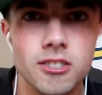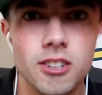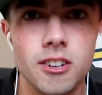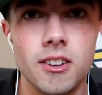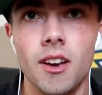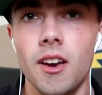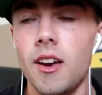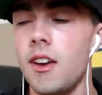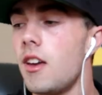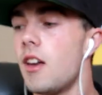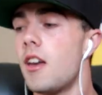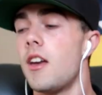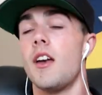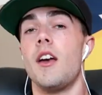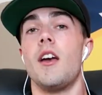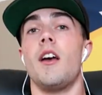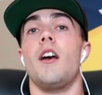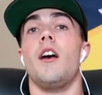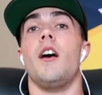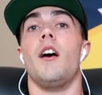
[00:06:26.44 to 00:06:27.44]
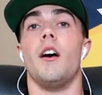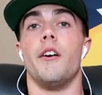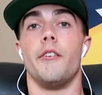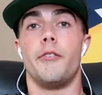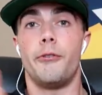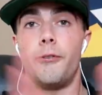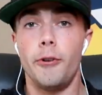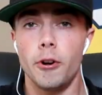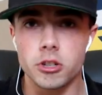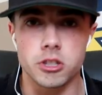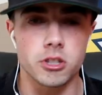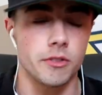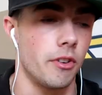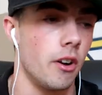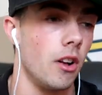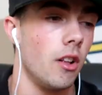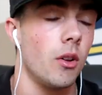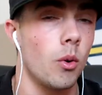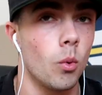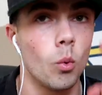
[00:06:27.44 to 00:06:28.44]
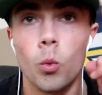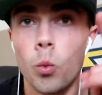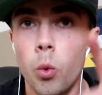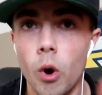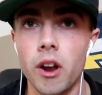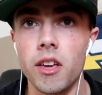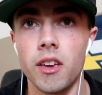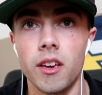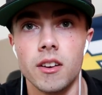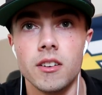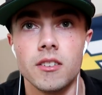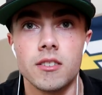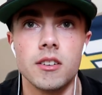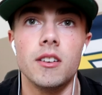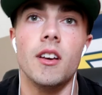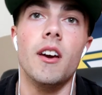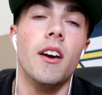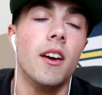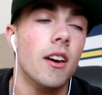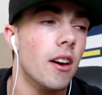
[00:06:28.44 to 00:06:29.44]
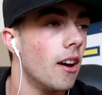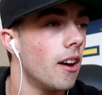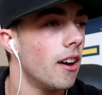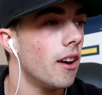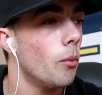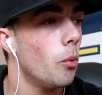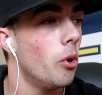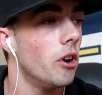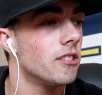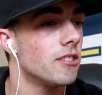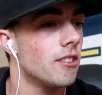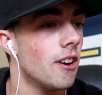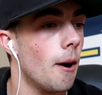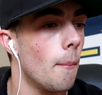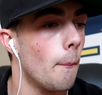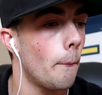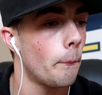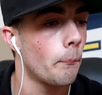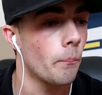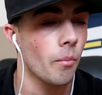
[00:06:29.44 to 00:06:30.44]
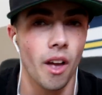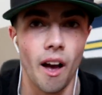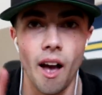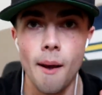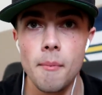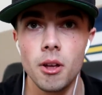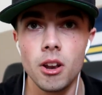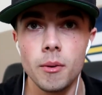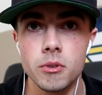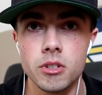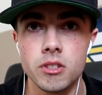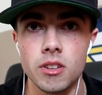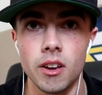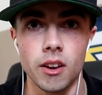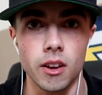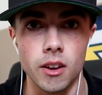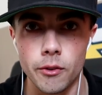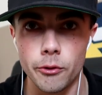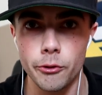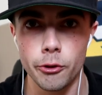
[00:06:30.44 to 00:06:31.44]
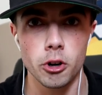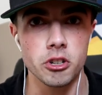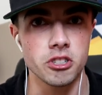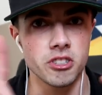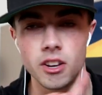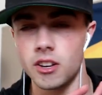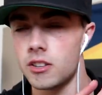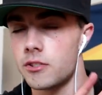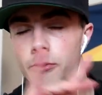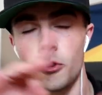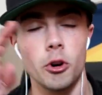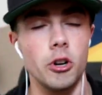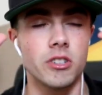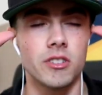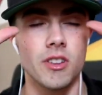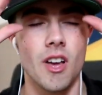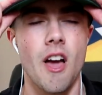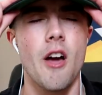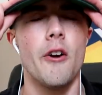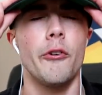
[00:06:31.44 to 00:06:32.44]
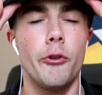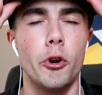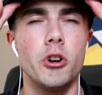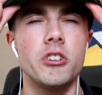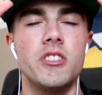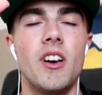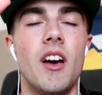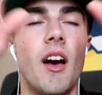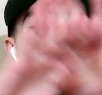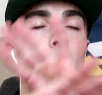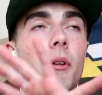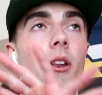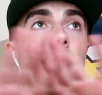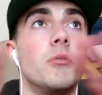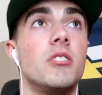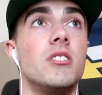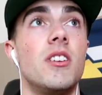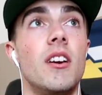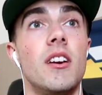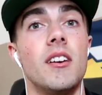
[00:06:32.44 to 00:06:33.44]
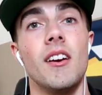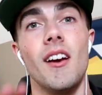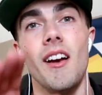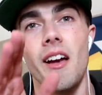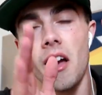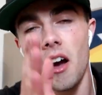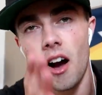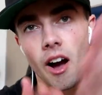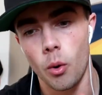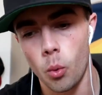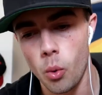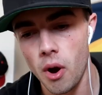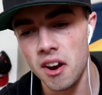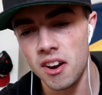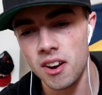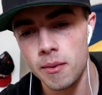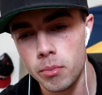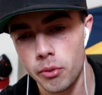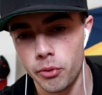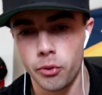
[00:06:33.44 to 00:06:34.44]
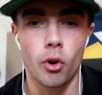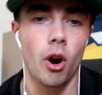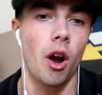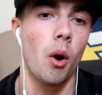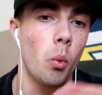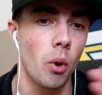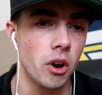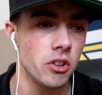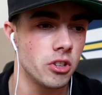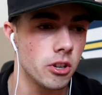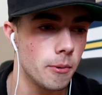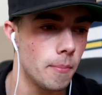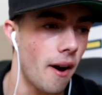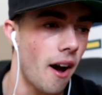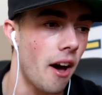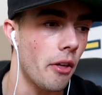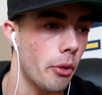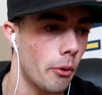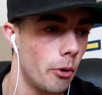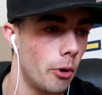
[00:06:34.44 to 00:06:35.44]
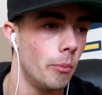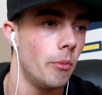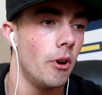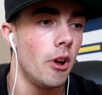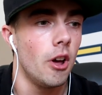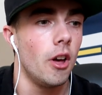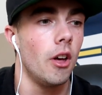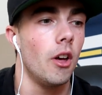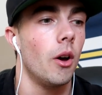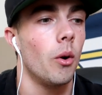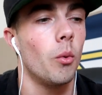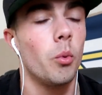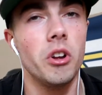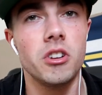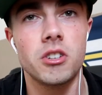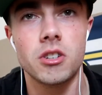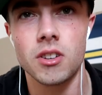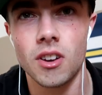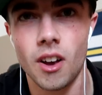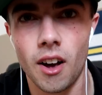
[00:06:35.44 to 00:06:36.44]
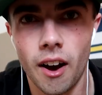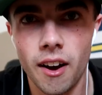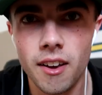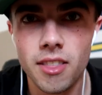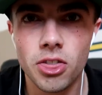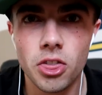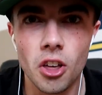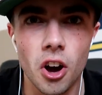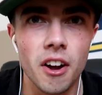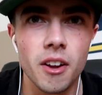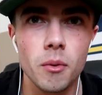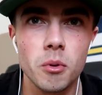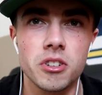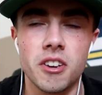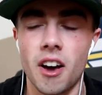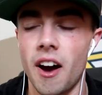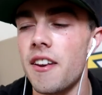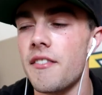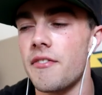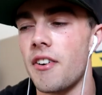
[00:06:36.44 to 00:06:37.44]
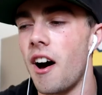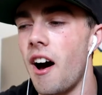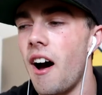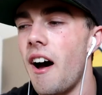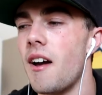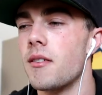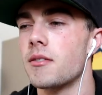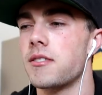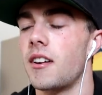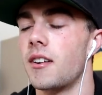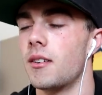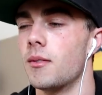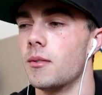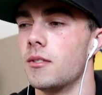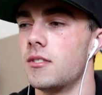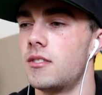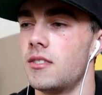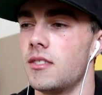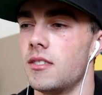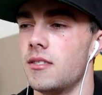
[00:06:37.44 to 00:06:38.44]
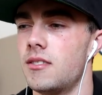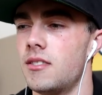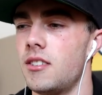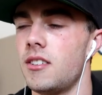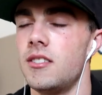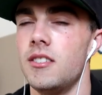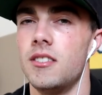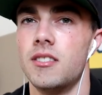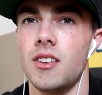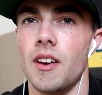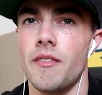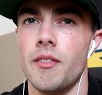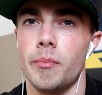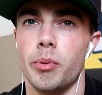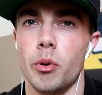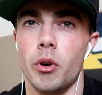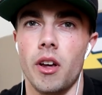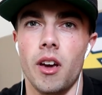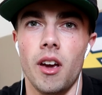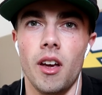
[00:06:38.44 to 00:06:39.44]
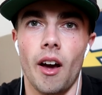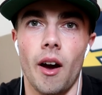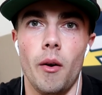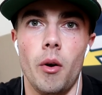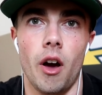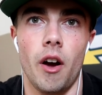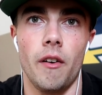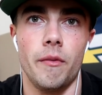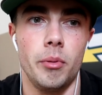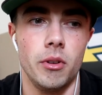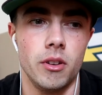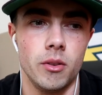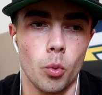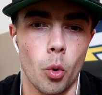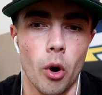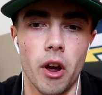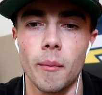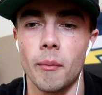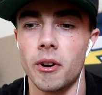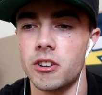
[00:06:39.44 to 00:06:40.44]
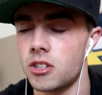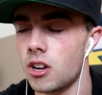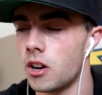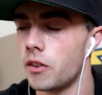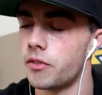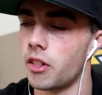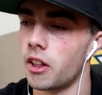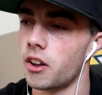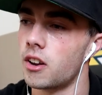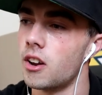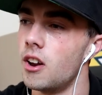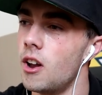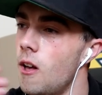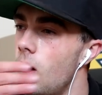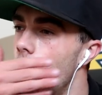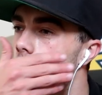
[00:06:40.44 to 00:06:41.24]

today. First of all, weigh in today. It was, um, I made a mistake. First things first, first day I made a mistake. I weighed in before I went to the bathroom, which I thought it was kind of high. I was like 67.8. I, have been weighing myself like